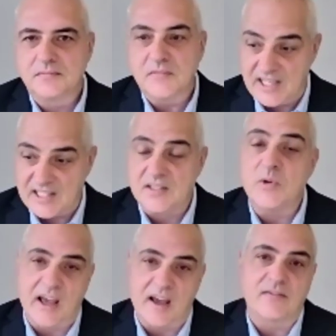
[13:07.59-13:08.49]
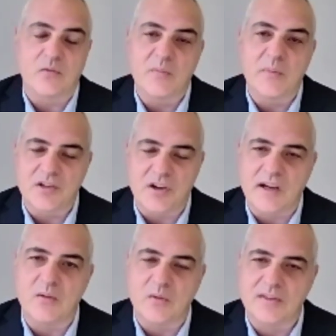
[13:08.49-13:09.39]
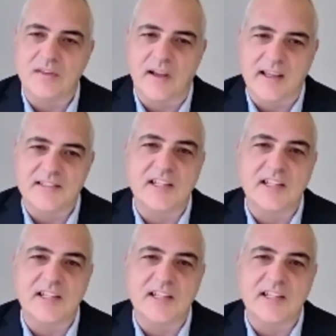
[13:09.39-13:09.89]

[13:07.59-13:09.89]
Yes, we have. We've been talking with, I guess,